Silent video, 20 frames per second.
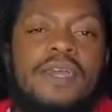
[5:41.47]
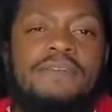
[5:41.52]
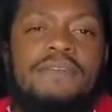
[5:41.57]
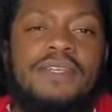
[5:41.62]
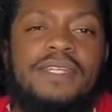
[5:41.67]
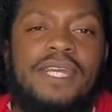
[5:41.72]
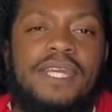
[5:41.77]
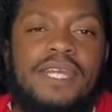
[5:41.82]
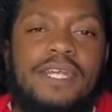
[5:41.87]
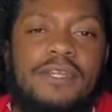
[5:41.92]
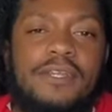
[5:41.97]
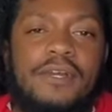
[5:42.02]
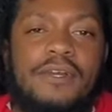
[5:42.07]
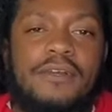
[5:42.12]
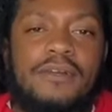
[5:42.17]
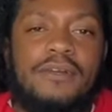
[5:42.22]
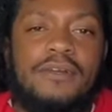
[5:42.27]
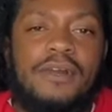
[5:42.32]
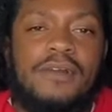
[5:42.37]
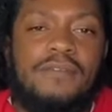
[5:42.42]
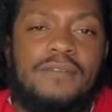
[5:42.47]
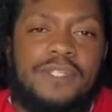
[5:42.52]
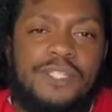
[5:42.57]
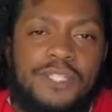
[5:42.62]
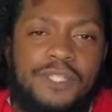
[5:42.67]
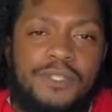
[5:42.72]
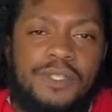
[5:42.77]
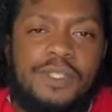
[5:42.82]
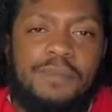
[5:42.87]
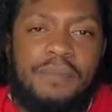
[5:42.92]
you didn't know, the
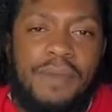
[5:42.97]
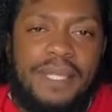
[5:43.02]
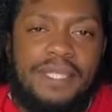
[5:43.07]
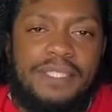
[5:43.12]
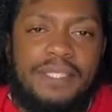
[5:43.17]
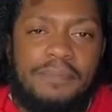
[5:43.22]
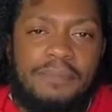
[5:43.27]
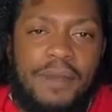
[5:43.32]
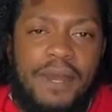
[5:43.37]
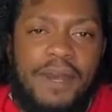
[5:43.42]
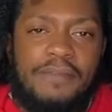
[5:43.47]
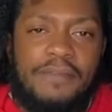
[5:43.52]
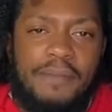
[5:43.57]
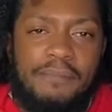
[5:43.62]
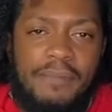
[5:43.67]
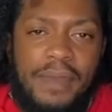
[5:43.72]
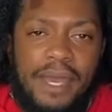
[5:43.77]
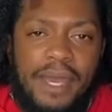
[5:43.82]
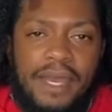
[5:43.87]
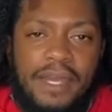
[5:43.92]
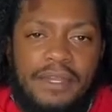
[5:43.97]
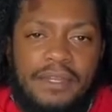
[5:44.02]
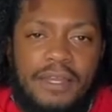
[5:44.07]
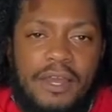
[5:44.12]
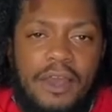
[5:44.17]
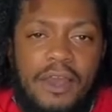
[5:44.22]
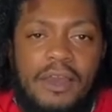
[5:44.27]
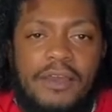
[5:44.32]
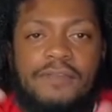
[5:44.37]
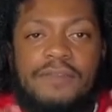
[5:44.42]
shoe is based upon the band
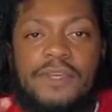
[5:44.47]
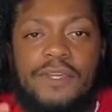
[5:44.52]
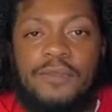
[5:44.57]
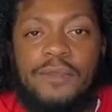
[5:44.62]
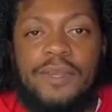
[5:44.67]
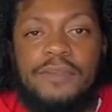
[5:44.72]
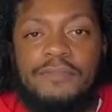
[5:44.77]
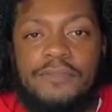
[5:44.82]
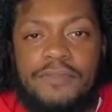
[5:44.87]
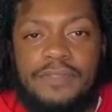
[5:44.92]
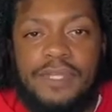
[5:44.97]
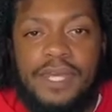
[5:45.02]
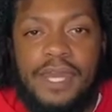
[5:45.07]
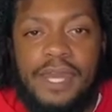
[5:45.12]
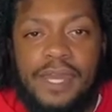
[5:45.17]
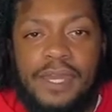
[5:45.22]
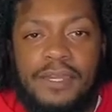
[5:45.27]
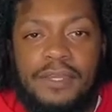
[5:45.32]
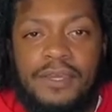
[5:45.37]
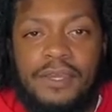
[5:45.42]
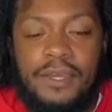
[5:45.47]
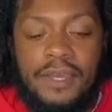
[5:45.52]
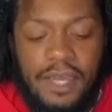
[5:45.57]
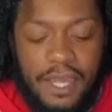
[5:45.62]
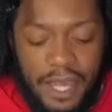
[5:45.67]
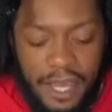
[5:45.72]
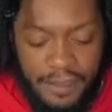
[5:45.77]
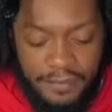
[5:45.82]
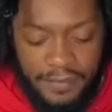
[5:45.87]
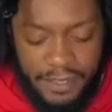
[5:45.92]
called The Grateful Dead,
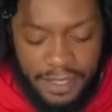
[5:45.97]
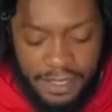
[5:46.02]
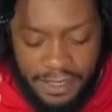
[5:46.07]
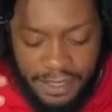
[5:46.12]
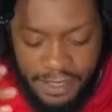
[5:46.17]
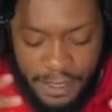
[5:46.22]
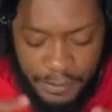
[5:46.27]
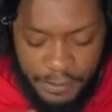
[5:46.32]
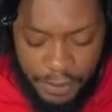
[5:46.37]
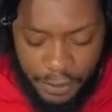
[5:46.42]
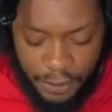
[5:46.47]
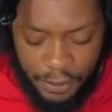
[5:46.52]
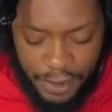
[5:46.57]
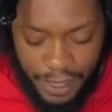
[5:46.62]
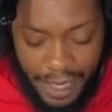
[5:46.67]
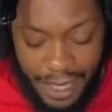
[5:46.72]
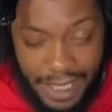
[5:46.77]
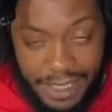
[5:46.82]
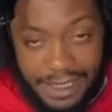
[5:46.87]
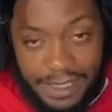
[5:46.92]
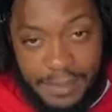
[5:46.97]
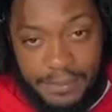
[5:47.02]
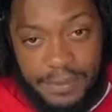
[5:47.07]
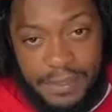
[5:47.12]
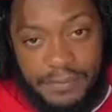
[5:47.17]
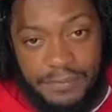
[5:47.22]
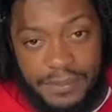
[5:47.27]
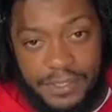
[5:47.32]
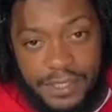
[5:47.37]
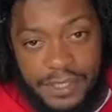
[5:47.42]
and the conceptual concept
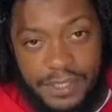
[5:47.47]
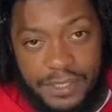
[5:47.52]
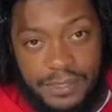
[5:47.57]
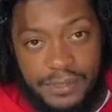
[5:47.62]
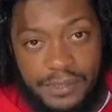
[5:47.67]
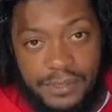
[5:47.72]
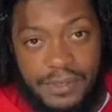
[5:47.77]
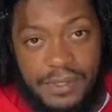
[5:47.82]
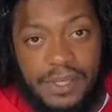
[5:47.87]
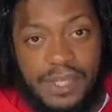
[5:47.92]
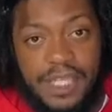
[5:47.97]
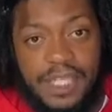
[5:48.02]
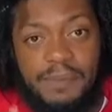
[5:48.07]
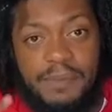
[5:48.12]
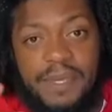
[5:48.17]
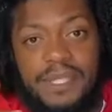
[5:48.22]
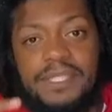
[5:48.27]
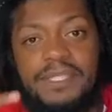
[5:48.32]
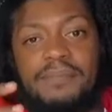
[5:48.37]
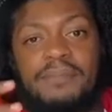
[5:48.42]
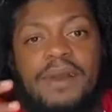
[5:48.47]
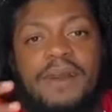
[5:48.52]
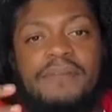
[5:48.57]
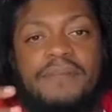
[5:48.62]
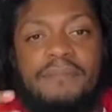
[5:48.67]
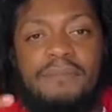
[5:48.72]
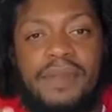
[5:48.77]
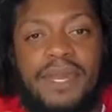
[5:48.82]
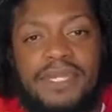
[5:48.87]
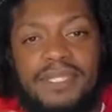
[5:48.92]
of the shoe is based upon
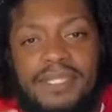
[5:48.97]
the band's